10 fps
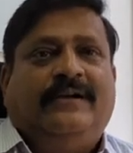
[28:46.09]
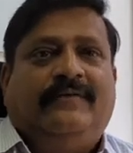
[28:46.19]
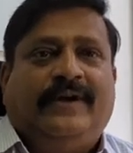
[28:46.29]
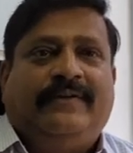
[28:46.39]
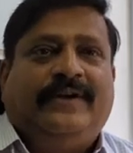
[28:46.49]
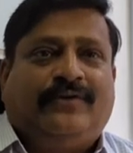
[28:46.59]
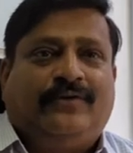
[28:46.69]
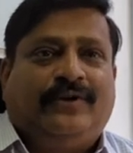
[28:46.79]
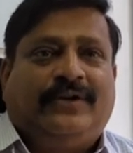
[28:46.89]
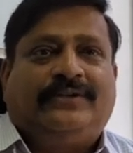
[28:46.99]
where we
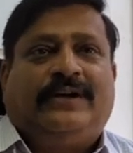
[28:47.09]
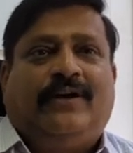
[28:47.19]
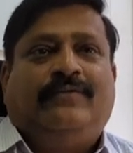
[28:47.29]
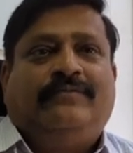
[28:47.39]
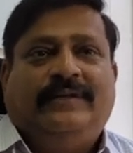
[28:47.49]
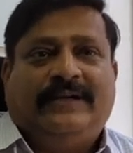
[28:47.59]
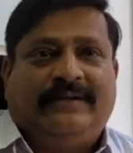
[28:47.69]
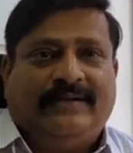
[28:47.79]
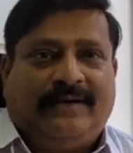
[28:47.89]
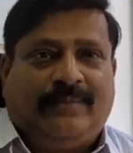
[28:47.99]
told also how
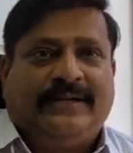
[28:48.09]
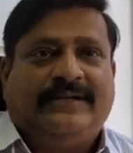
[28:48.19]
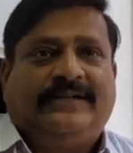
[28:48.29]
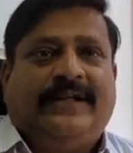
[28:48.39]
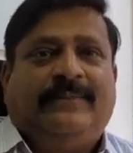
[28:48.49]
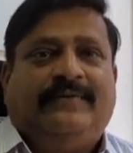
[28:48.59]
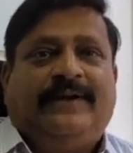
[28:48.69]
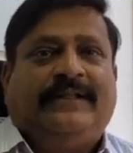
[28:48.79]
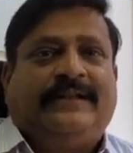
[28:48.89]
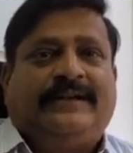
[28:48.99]
the operations can be
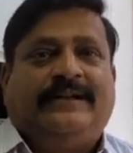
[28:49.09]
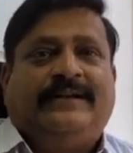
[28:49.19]
further,